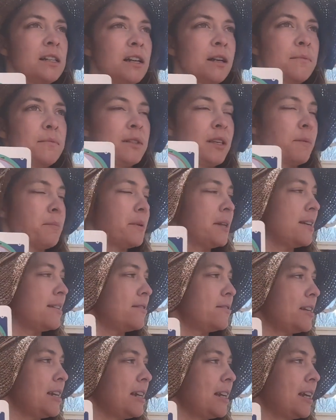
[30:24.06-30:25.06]
comes up in
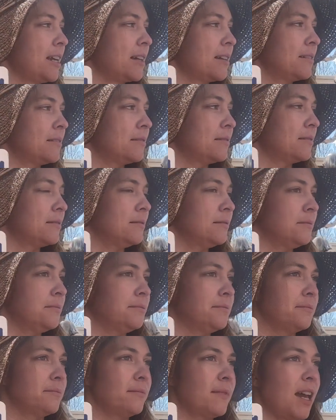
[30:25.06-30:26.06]
our reading,
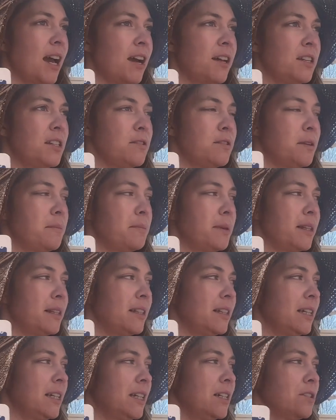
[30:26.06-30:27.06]
how do you
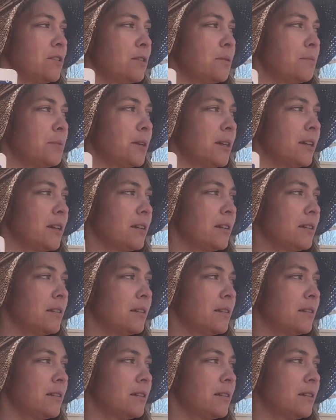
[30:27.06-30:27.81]
typically interpret it?